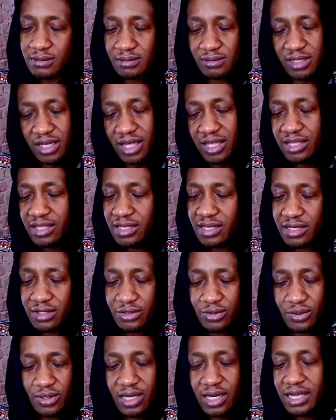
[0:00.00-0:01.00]
Kenya,
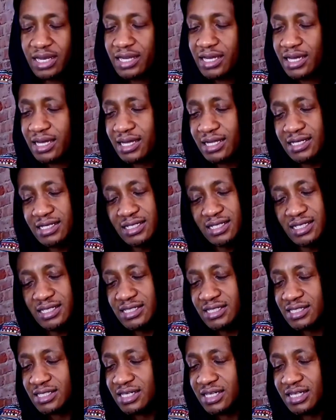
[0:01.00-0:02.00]
Uganda, and
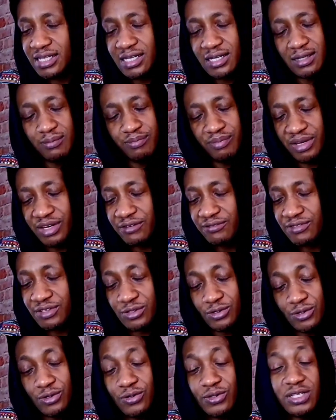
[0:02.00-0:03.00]
Tanzania, believe it
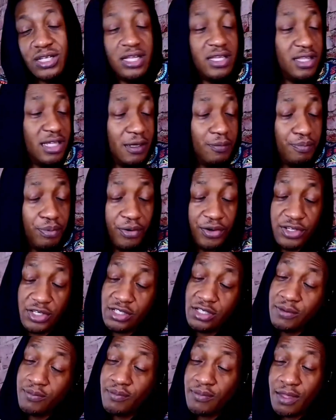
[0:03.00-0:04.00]
or not, at that
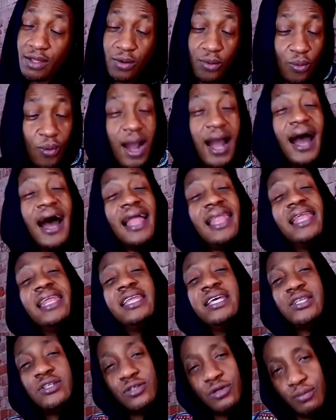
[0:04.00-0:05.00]
point, were a
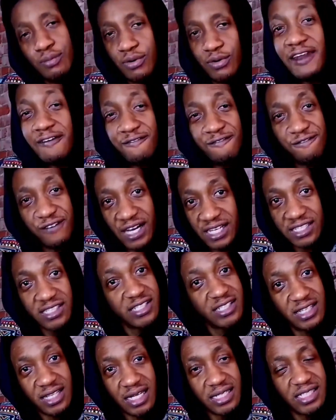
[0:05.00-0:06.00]
little more
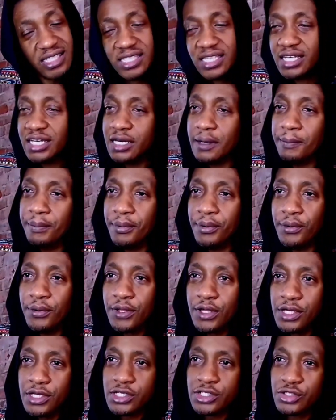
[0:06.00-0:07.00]
advanced than Singapore.
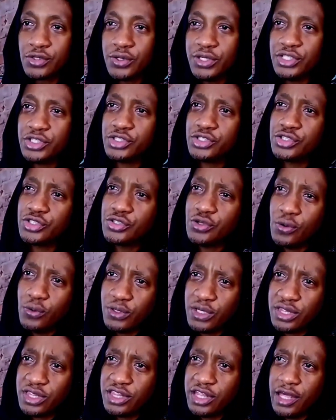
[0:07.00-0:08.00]
So he
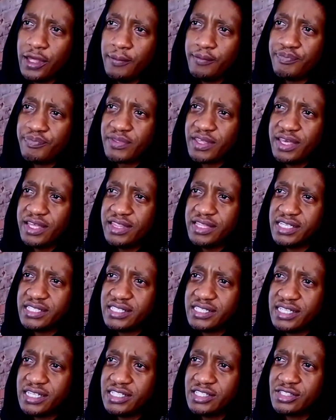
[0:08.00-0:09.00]
sought them in the
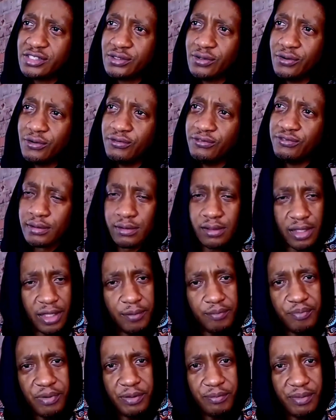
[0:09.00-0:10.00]
sense of
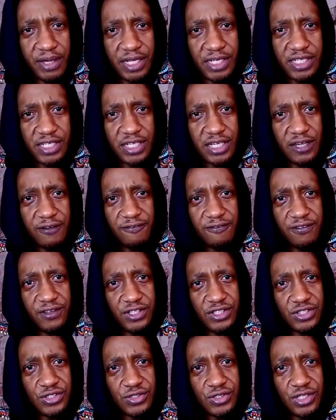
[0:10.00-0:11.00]
implementing a
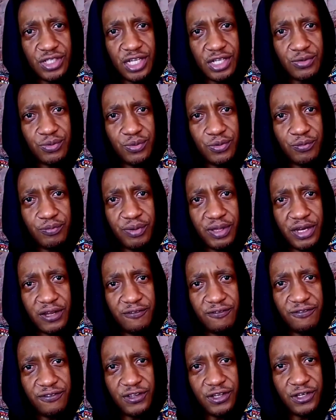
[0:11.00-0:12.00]
vision that would
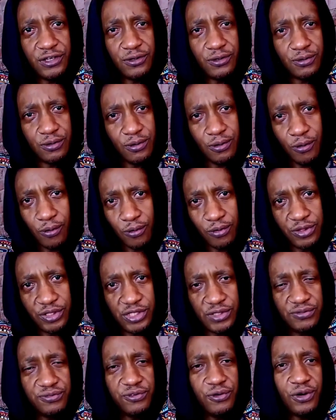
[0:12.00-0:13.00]
benefit all
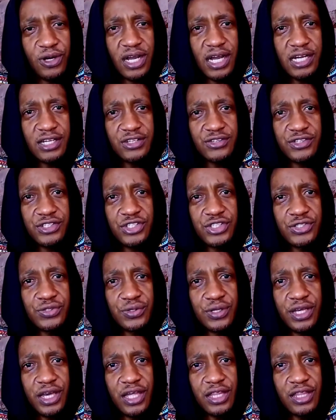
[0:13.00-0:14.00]
these four countries
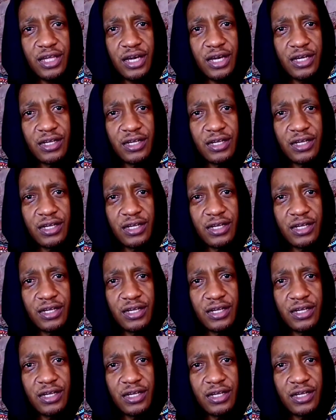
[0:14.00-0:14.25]
together